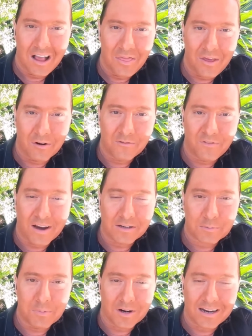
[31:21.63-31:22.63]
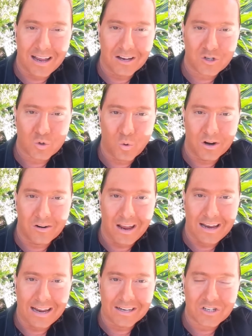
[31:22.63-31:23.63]
Their Facebook Twitter
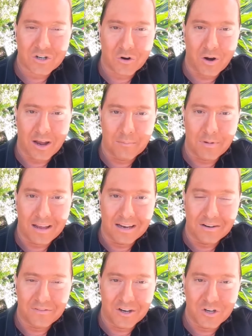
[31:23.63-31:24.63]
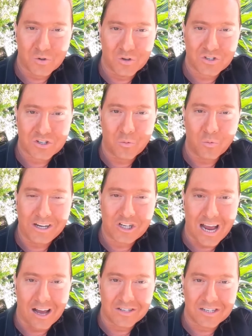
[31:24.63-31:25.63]
and Instagram individuals, reach
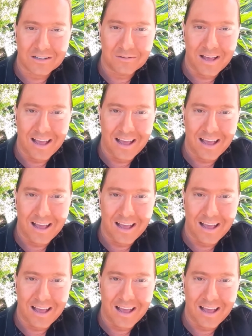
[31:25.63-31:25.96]
out to them